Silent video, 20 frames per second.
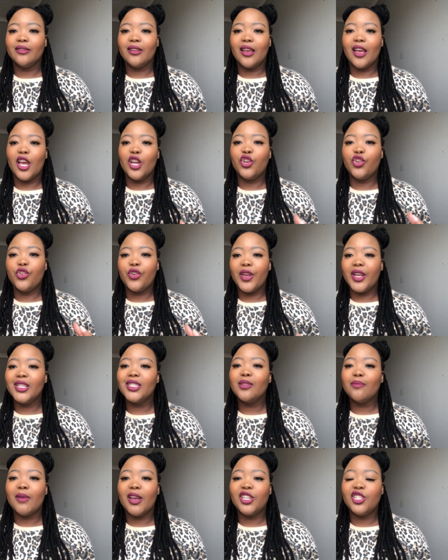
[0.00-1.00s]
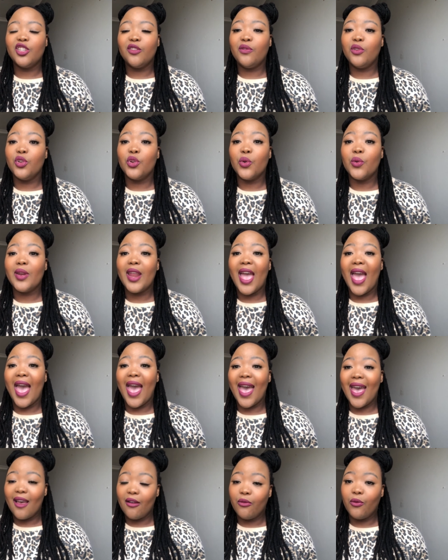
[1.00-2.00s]
a train smash if you don't
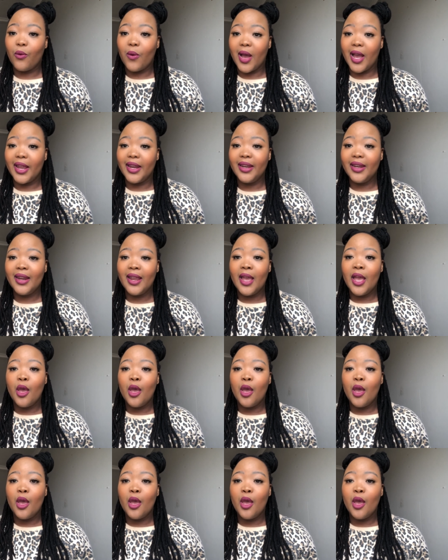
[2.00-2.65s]
have one,